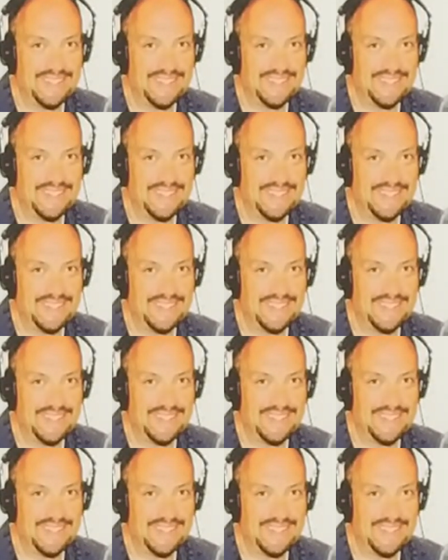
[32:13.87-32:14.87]

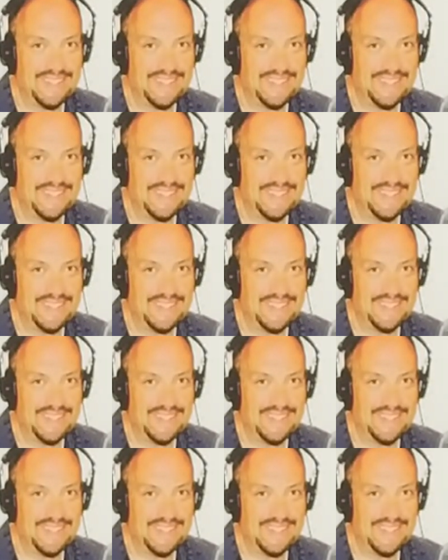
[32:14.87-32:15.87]

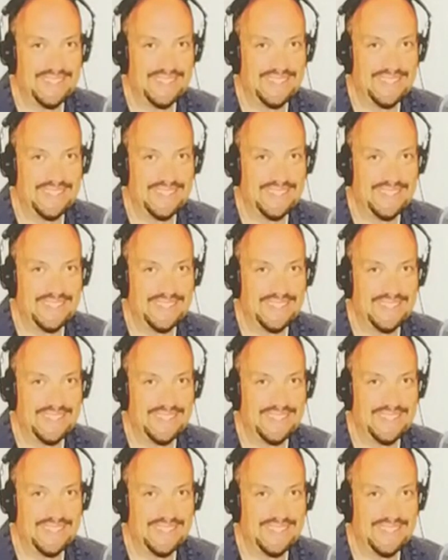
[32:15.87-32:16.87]

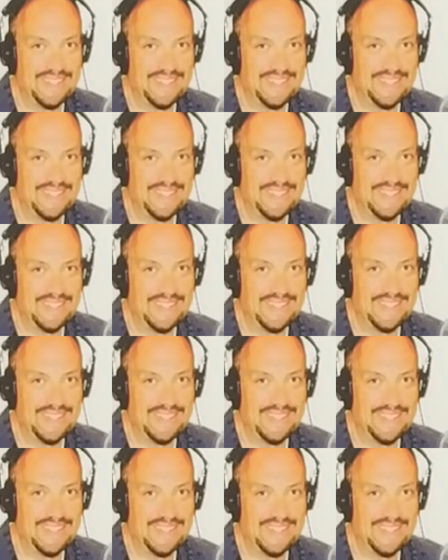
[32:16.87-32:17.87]

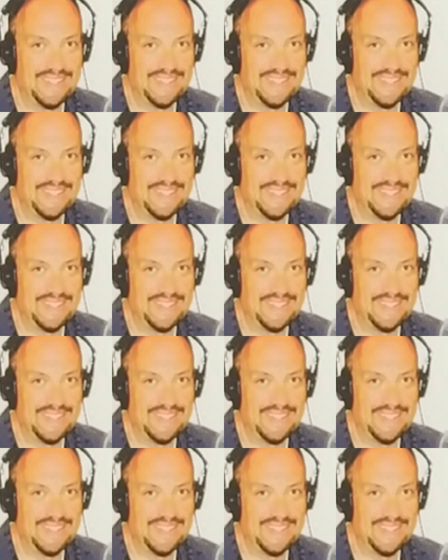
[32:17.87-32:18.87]

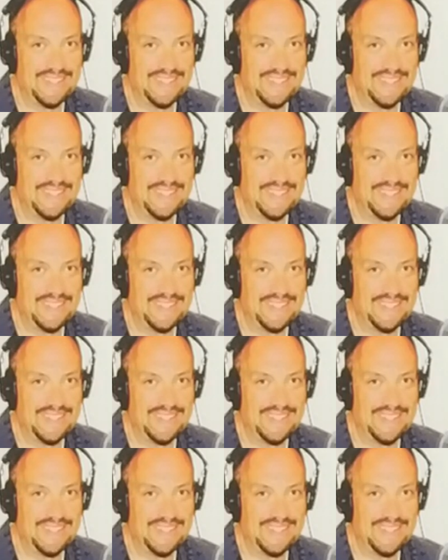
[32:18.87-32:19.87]

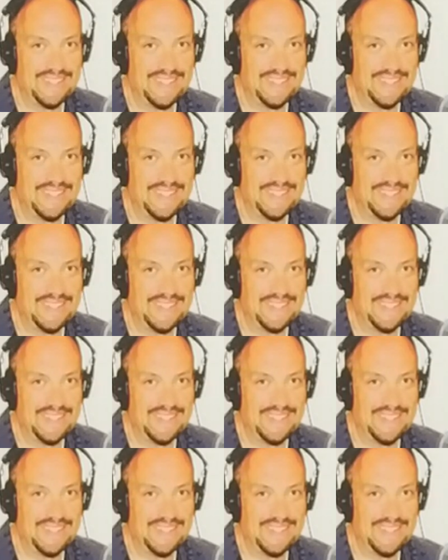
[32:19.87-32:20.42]
(silent)